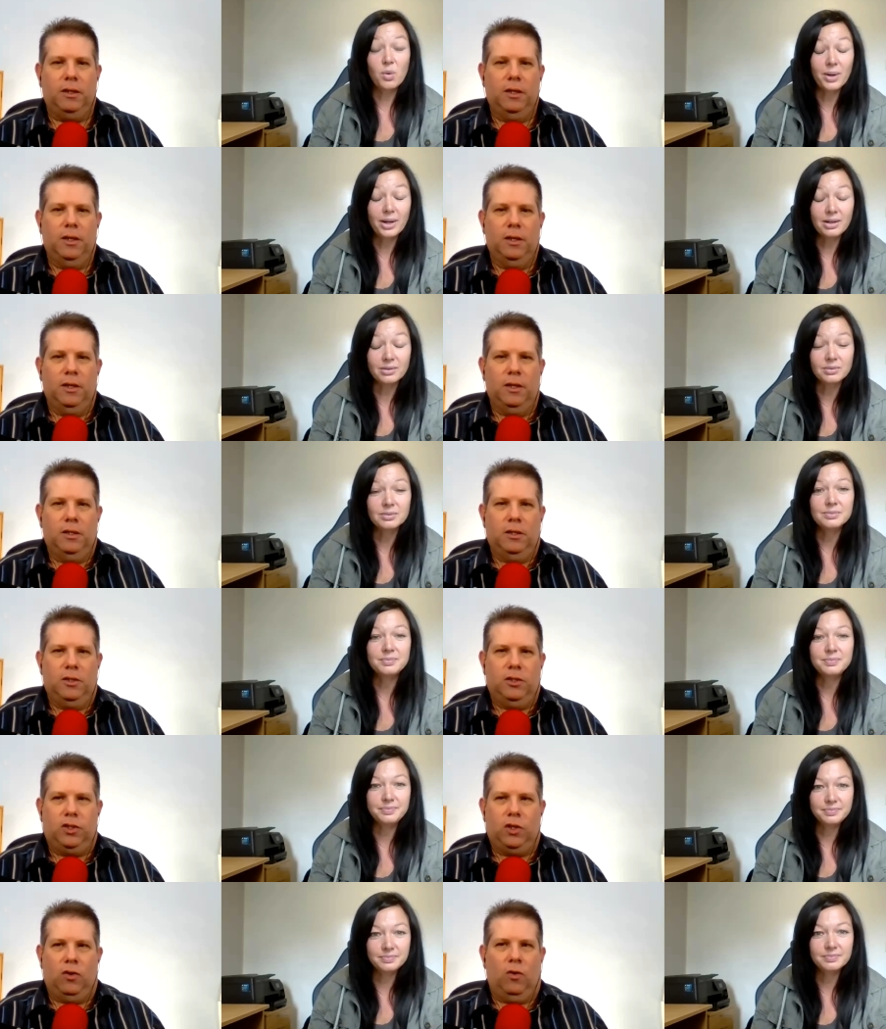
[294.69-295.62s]
Speaker 1: Oh wow!
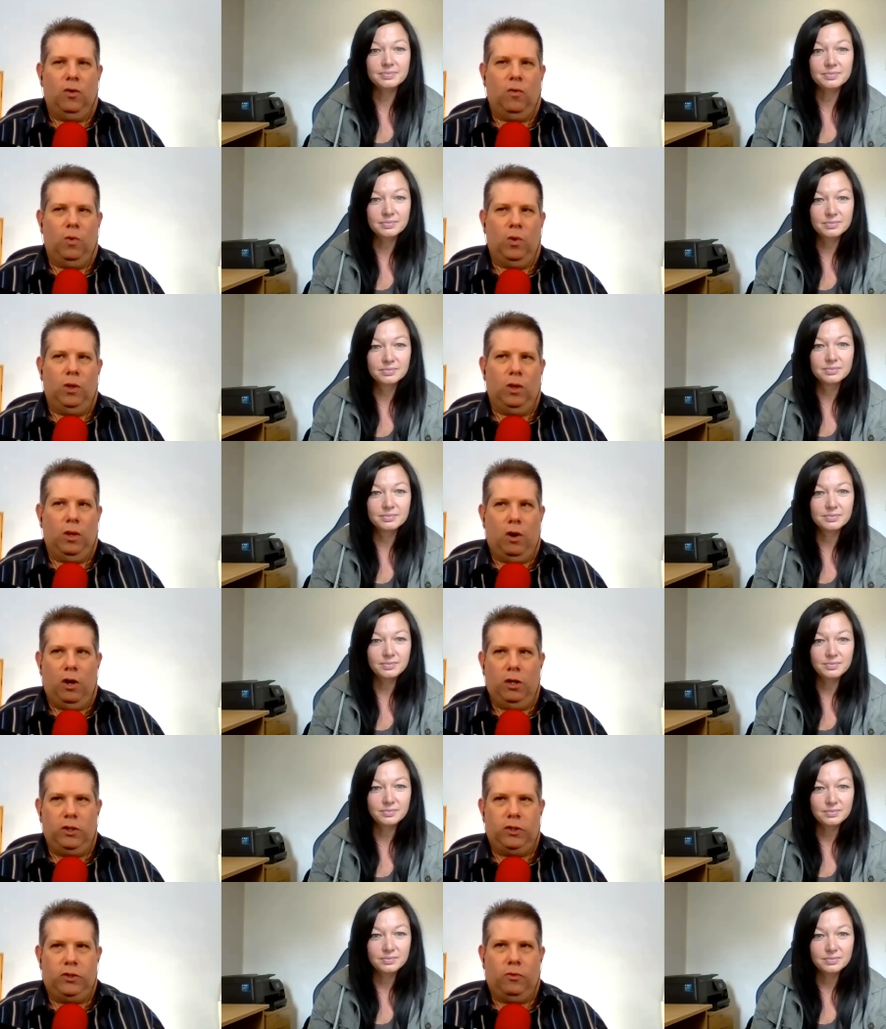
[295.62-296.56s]
So,
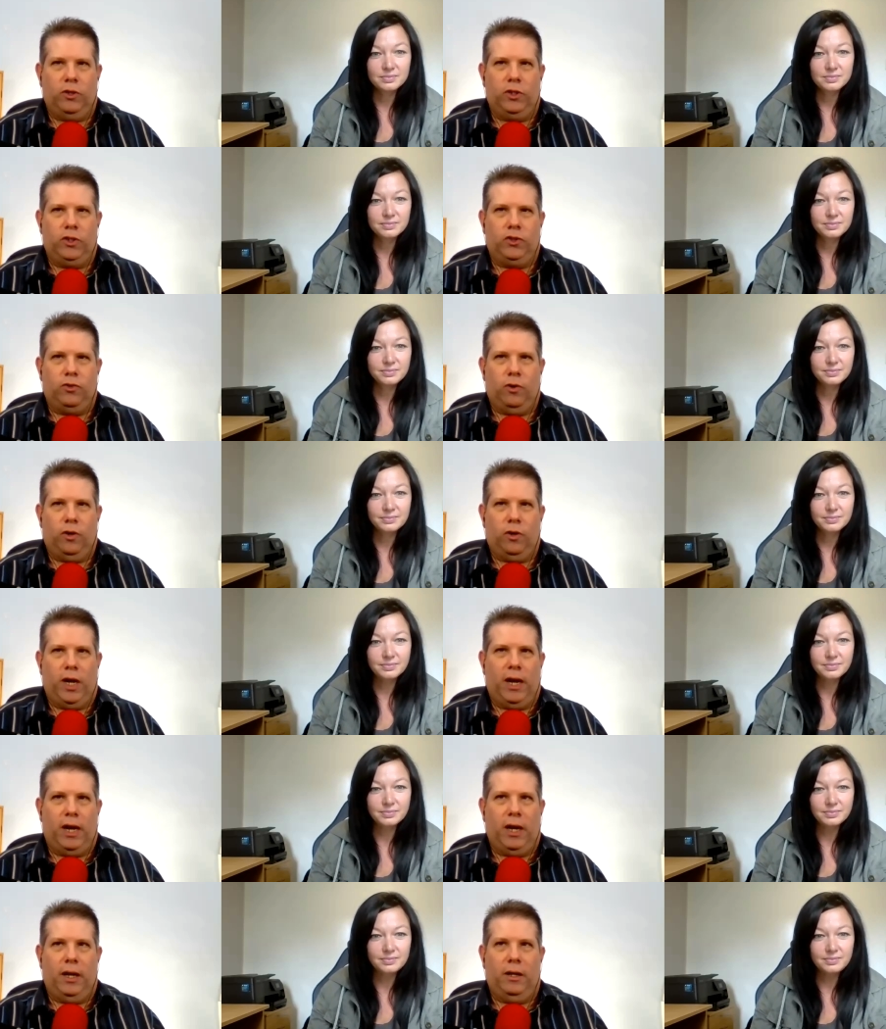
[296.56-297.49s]
long story short, I
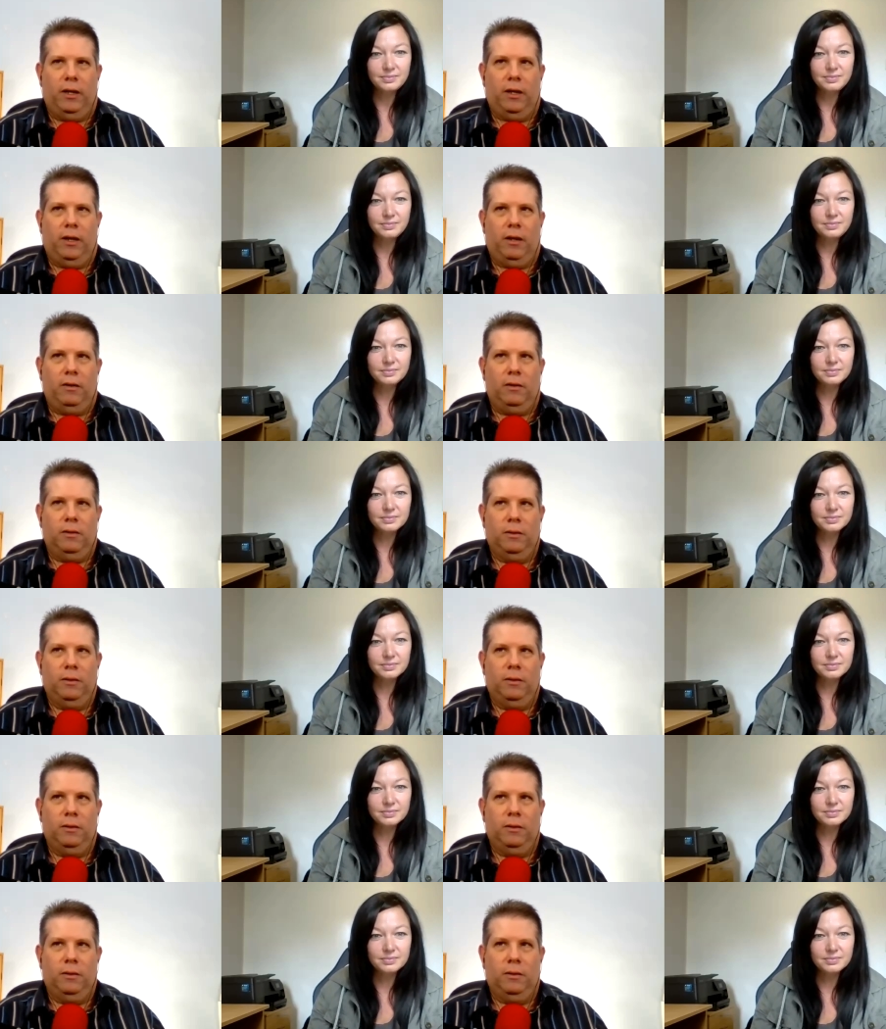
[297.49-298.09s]
had a. Uh,